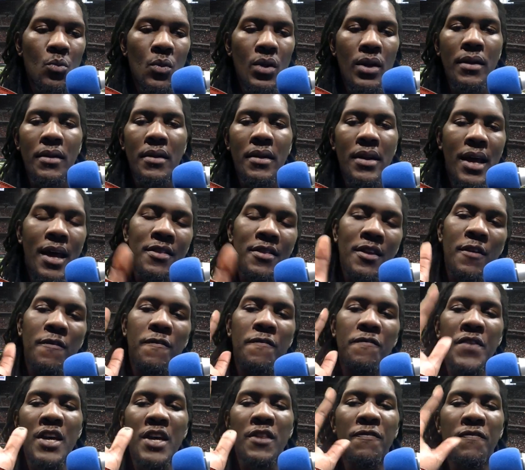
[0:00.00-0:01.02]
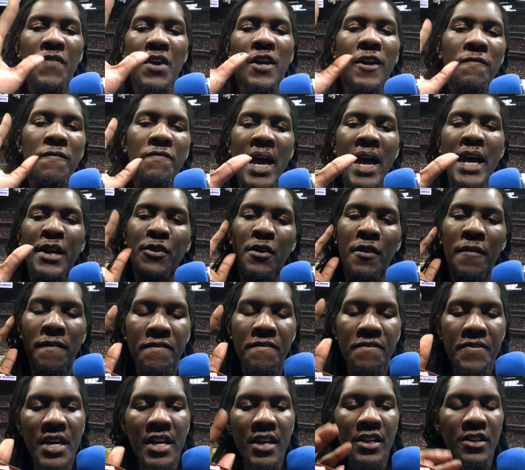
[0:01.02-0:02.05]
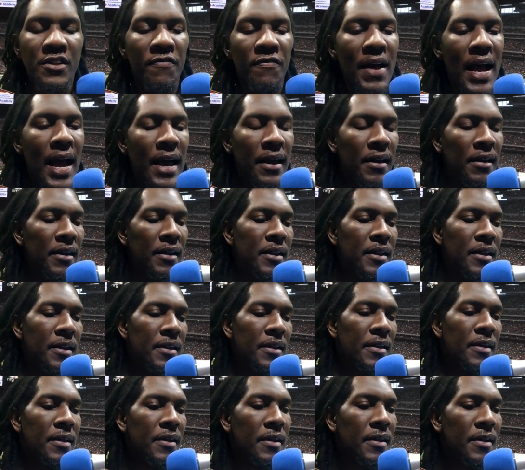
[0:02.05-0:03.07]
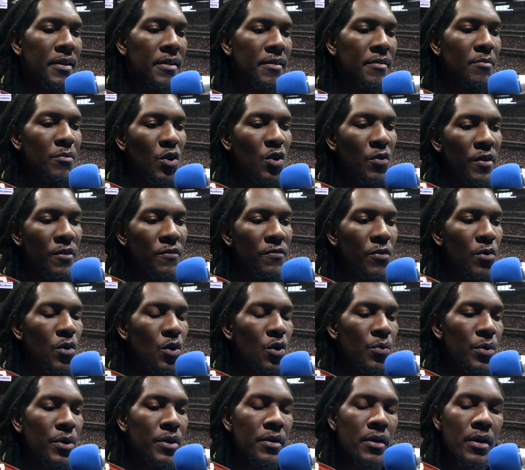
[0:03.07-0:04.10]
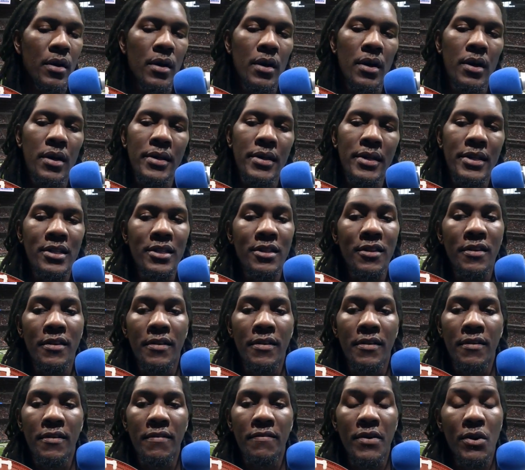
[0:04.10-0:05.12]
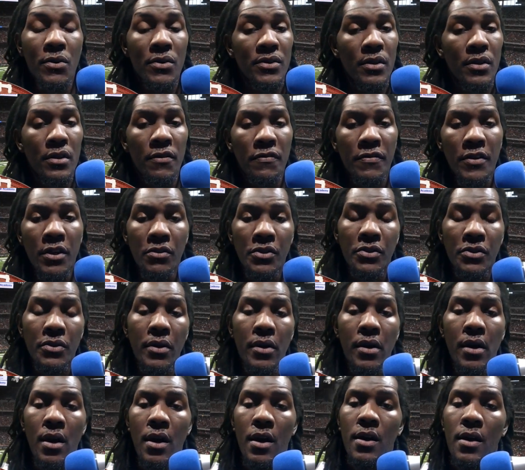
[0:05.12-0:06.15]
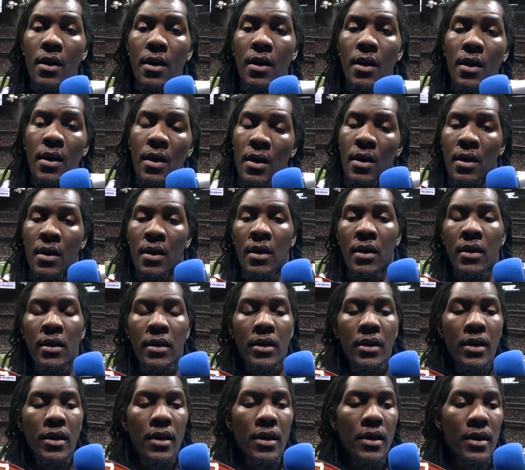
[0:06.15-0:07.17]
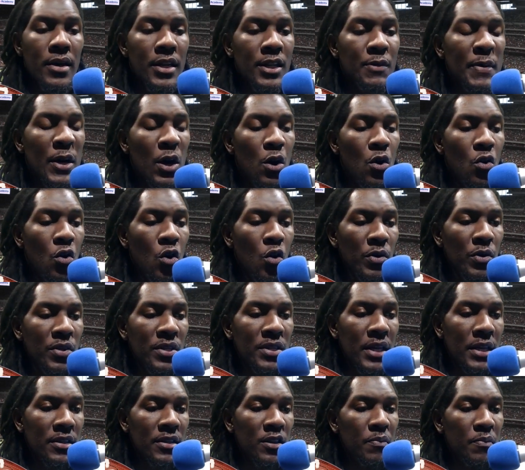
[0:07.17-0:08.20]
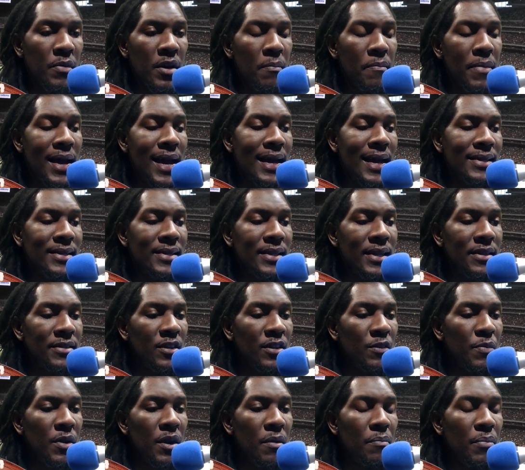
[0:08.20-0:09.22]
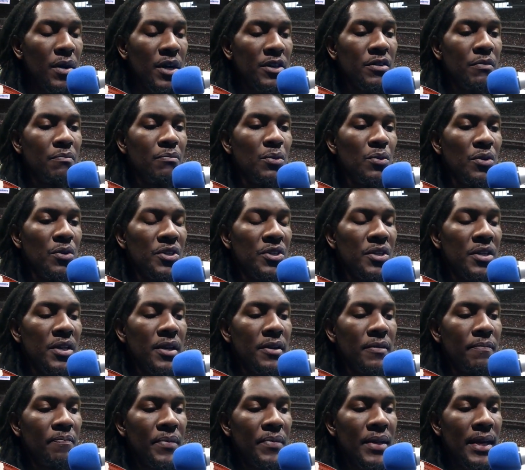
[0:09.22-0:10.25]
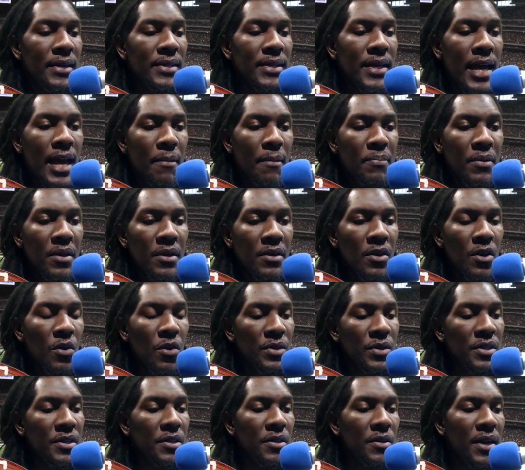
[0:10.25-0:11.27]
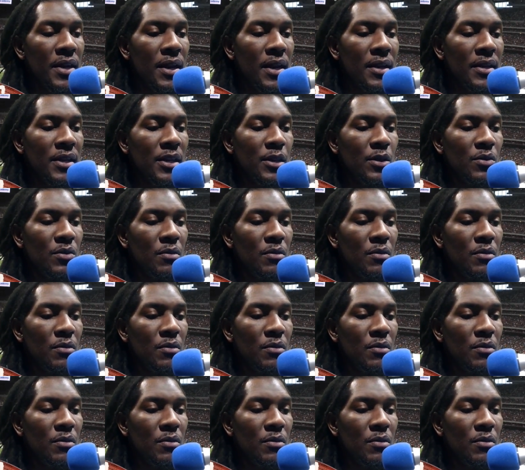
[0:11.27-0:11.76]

Now, the fifth fucking factor to finish, finally, moving forward, is the focus on the future. It's been a horrible season. It's been a bad season. It's been a bunch of bullshit that's happened. You know, we still got to get through the